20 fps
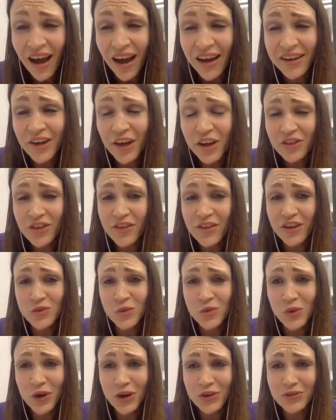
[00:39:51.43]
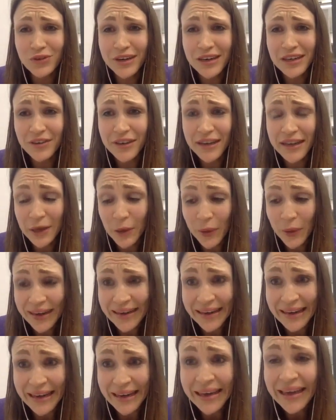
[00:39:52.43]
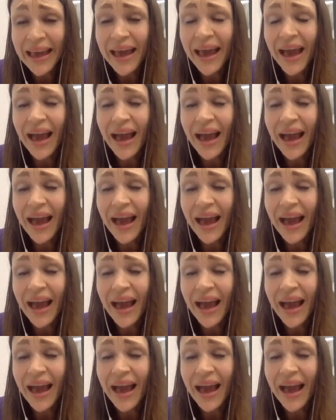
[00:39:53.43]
I know that those will go really, really quickly.